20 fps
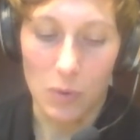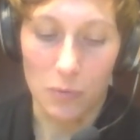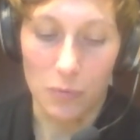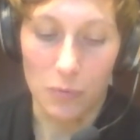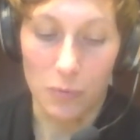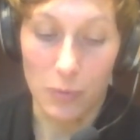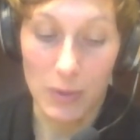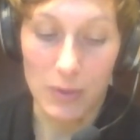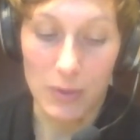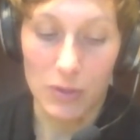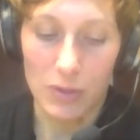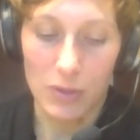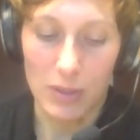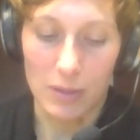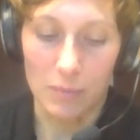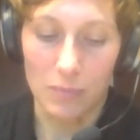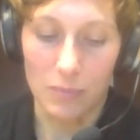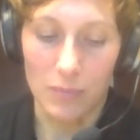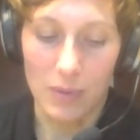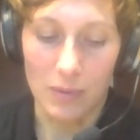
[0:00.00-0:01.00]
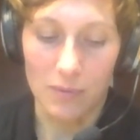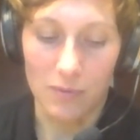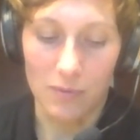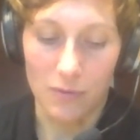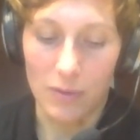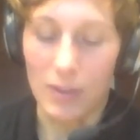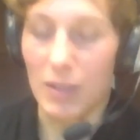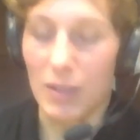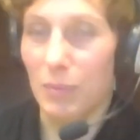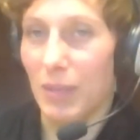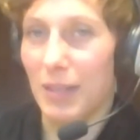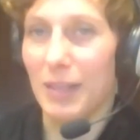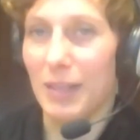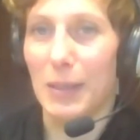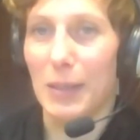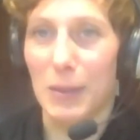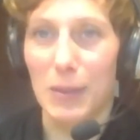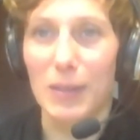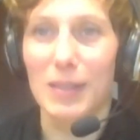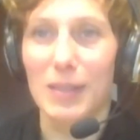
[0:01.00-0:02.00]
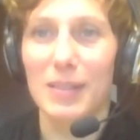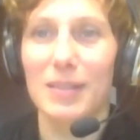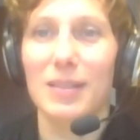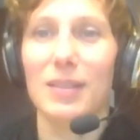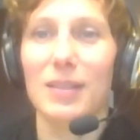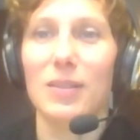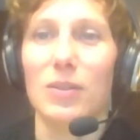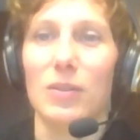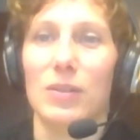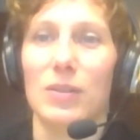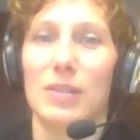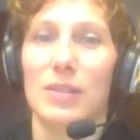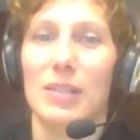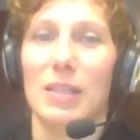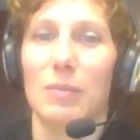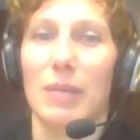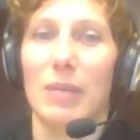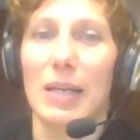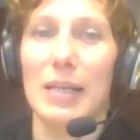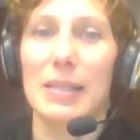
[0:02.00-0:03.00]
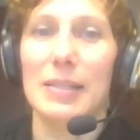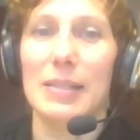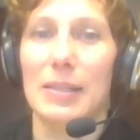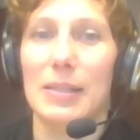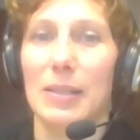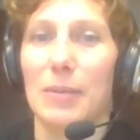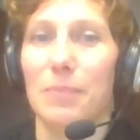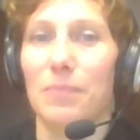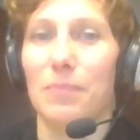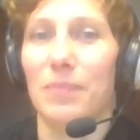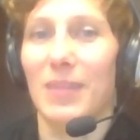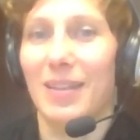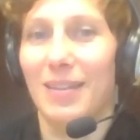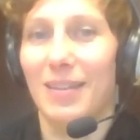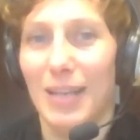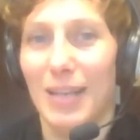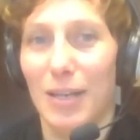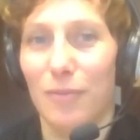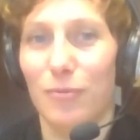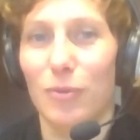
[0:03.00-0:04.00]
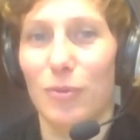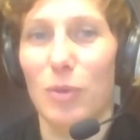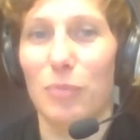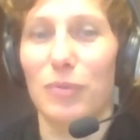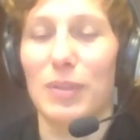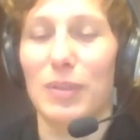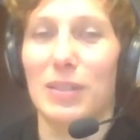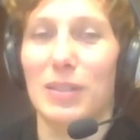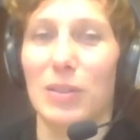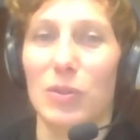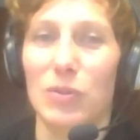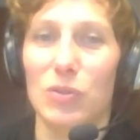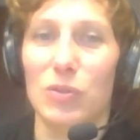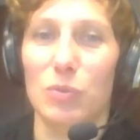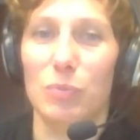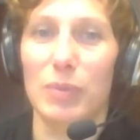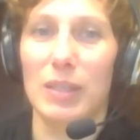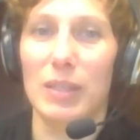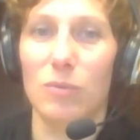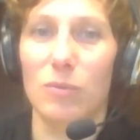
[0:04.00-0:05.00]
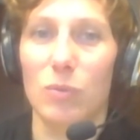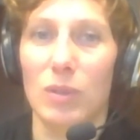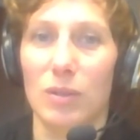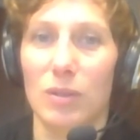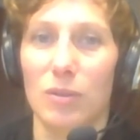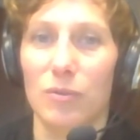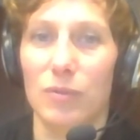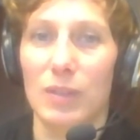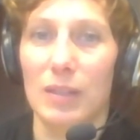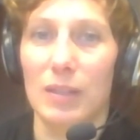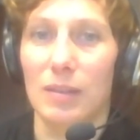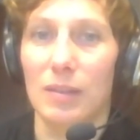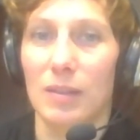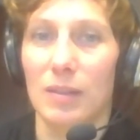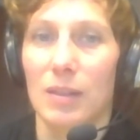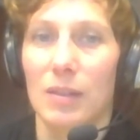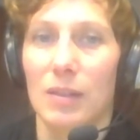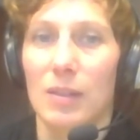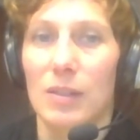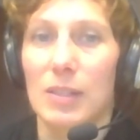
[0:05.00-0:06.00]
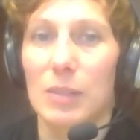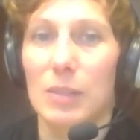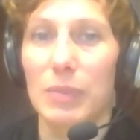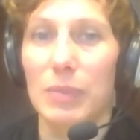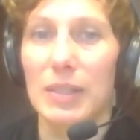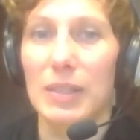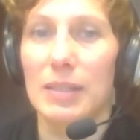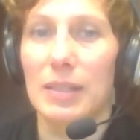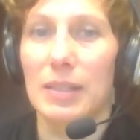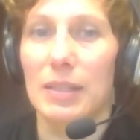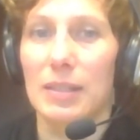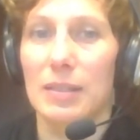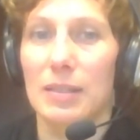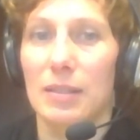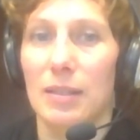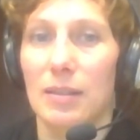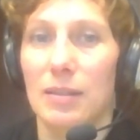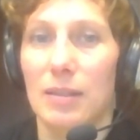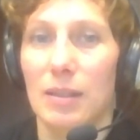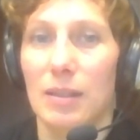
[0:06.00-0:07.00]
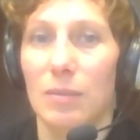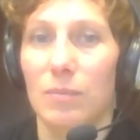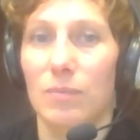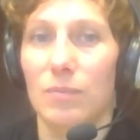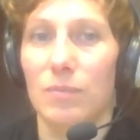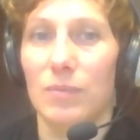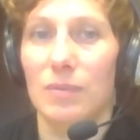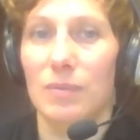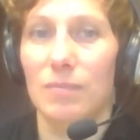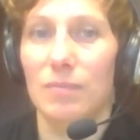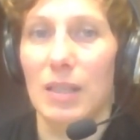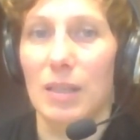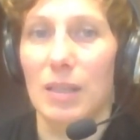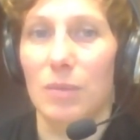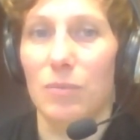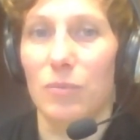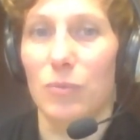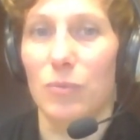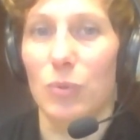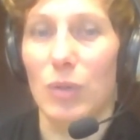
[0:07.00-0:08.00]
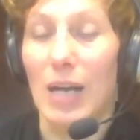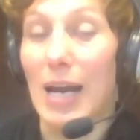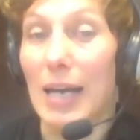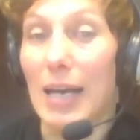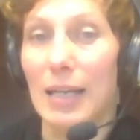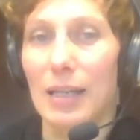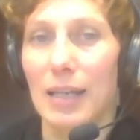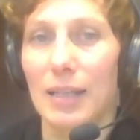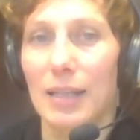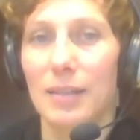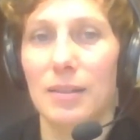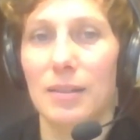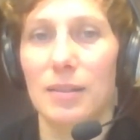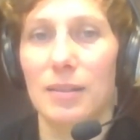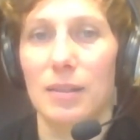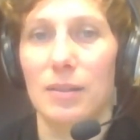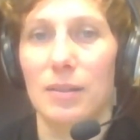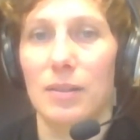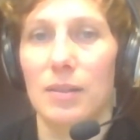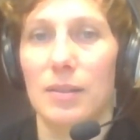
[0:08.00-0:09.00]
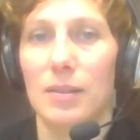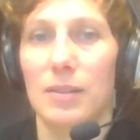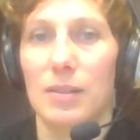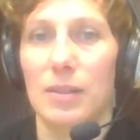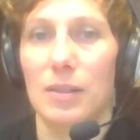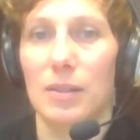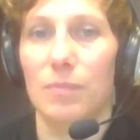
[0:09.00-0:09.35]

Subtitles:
which very many are listed on CMS, have obviously also been one of the species that were highlighted in this